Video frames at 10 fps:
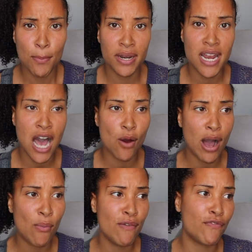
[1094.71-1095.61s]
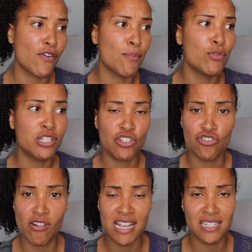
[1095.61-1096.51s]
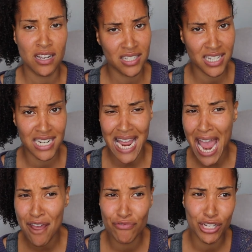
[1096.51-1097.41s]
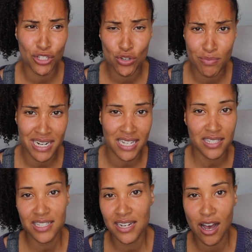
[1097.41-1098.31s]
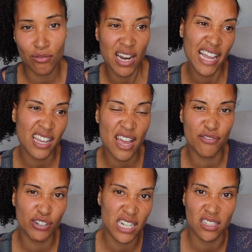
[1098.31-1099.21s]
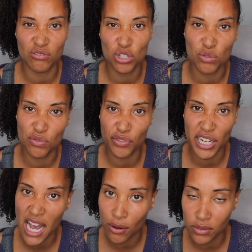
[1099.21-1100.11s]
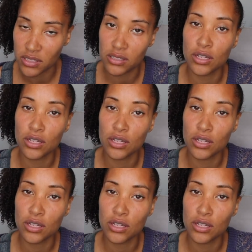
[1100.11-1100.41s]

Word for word: But now I went from moisturising her skin every 2 minutes to now like every 2-3 hours.